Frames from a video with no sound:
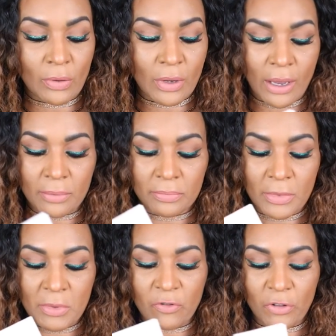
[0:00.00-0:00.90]
Okay,
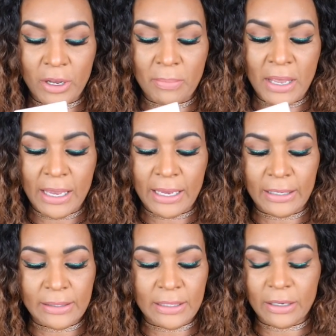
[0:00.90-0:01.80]
let me free up my
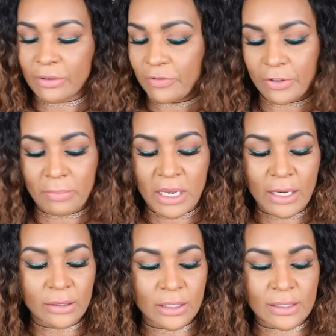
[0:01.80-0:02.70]
hands here for a
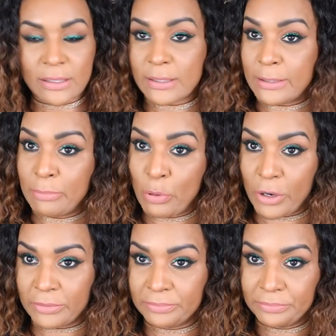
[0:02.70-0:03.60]
minute, because this is
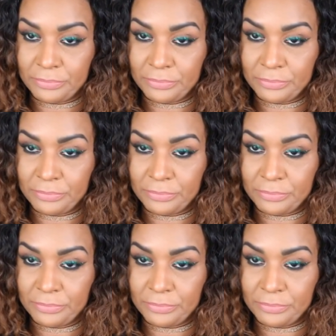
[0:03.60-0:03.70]
important.